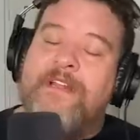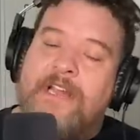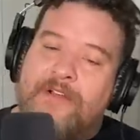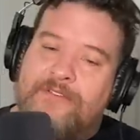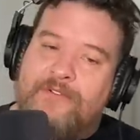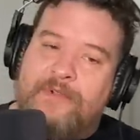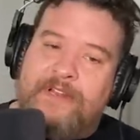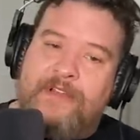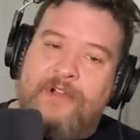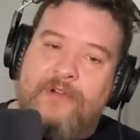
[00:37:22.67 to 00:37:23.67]
Now, do we
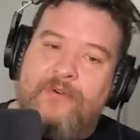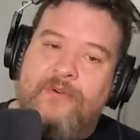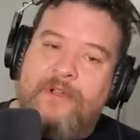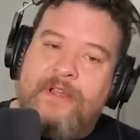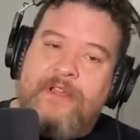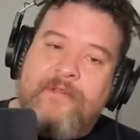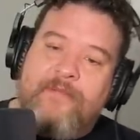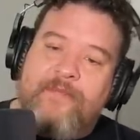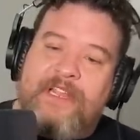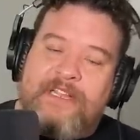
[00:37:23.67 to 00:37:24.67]
know
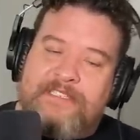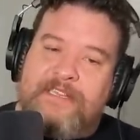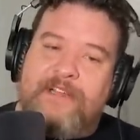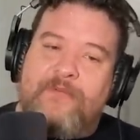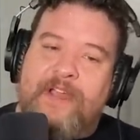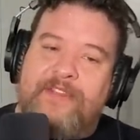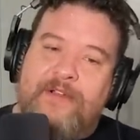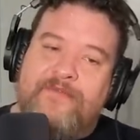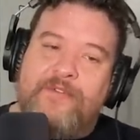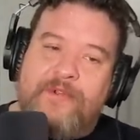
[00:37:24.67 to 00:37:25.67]
because the way
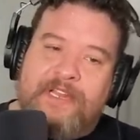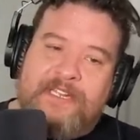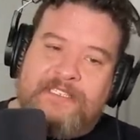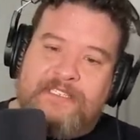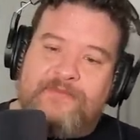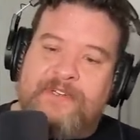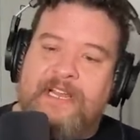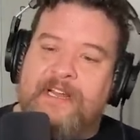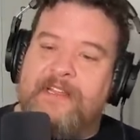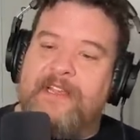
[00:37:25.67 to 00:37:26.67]
they're viewing it is it's
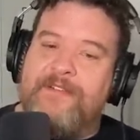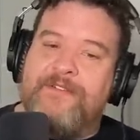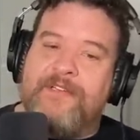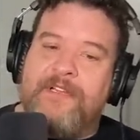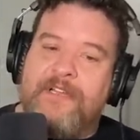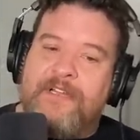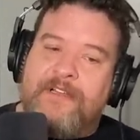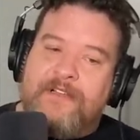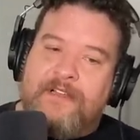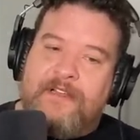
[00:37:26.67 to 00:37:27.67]
retaliation.
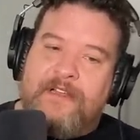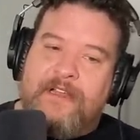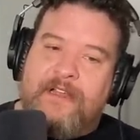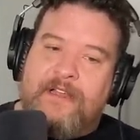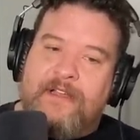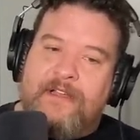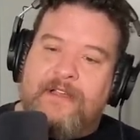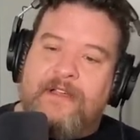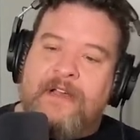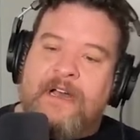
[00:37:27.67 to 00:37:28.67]

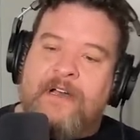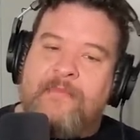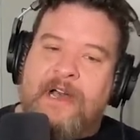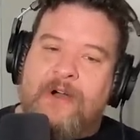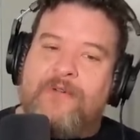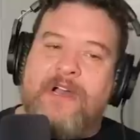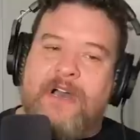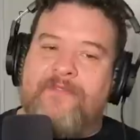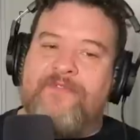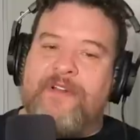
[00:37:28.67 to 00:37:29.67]
Um, how
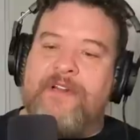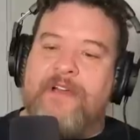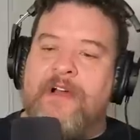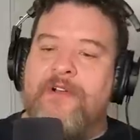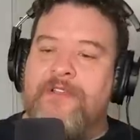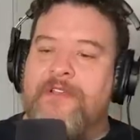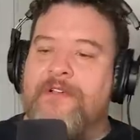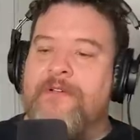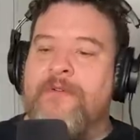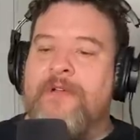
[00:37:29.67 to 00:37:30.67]
confident are
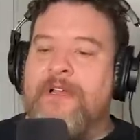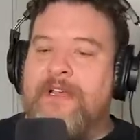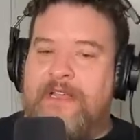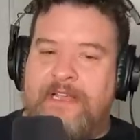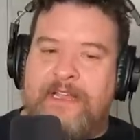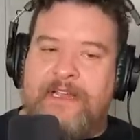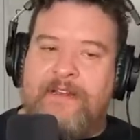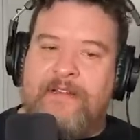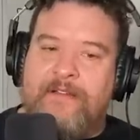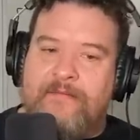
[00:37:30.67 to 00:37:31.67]
you
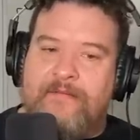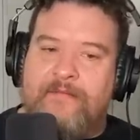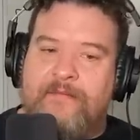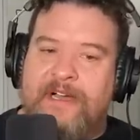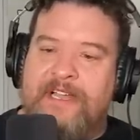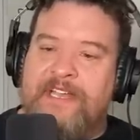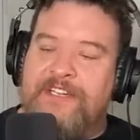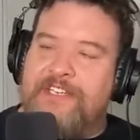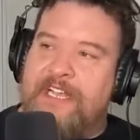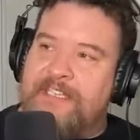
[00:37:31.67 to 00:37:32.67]
in Mikey
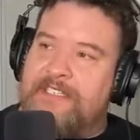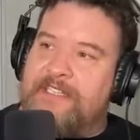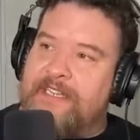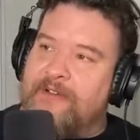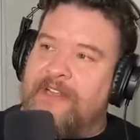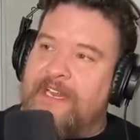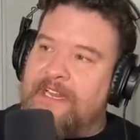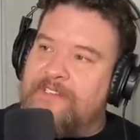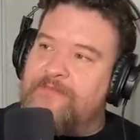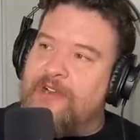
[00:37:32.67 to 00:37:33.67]
Chang's theory that
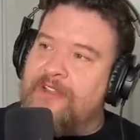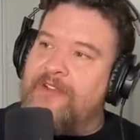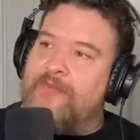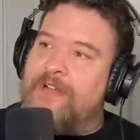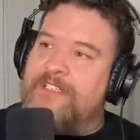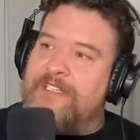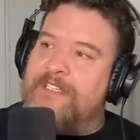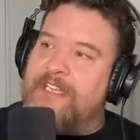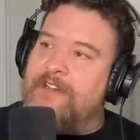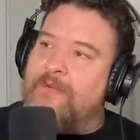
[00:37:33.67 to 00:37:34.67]
his brother was
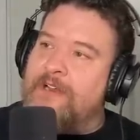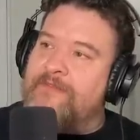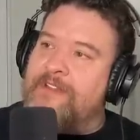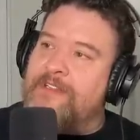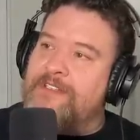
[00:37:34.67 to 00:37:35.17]
indeed one of the